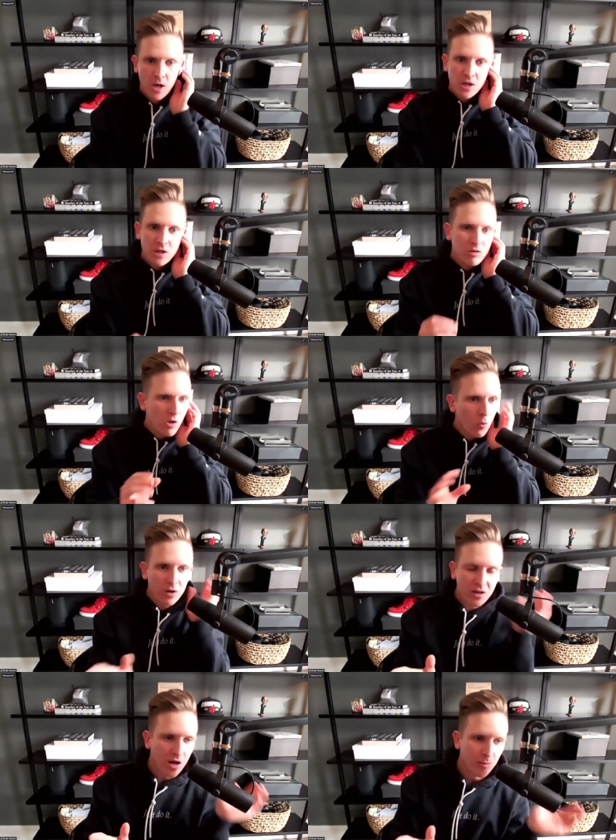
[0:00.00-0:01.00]
Mm-hmm. You hmm. don't want
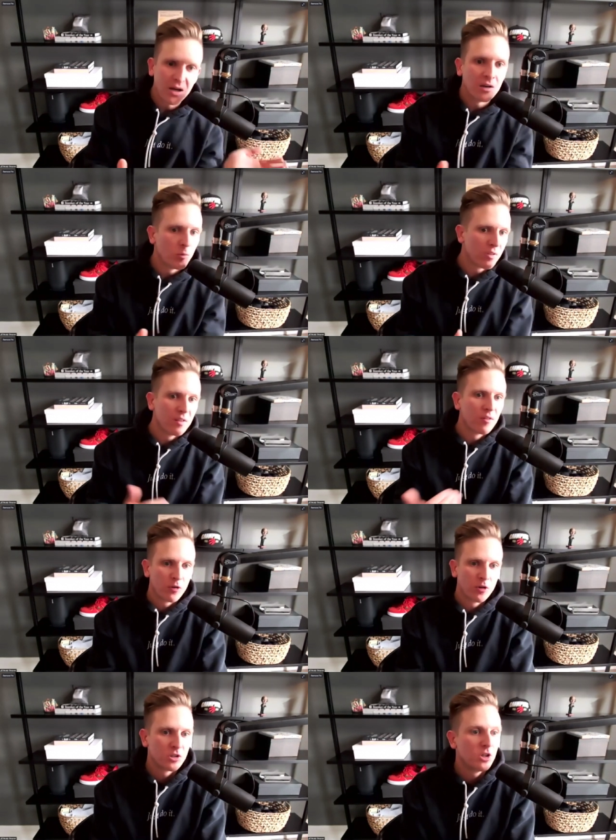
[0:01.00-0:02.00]
to come in and within the
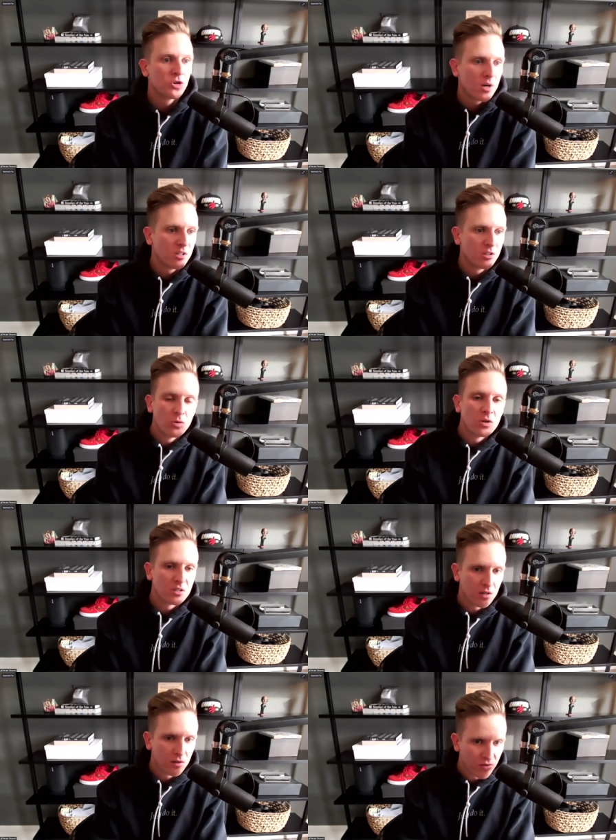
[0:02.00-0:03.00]
first year try to do a
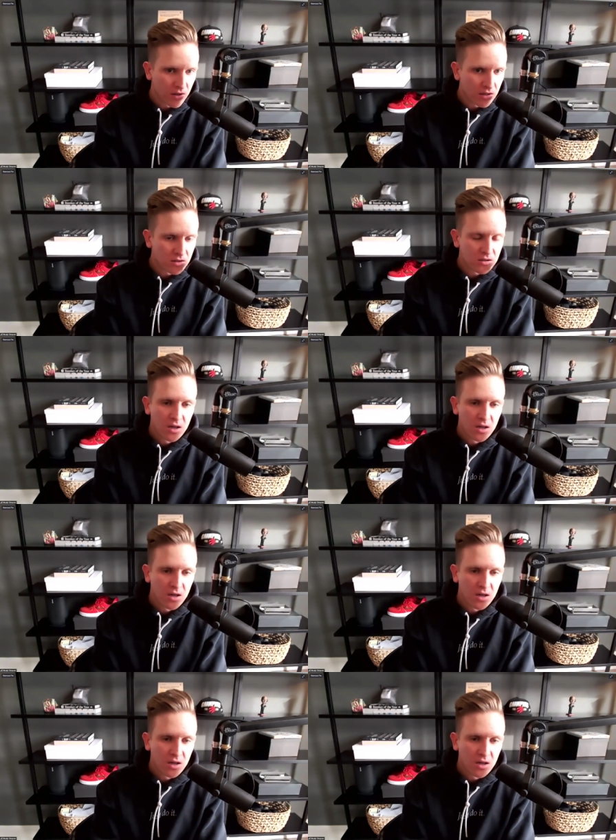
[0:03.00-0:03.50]
ton of things.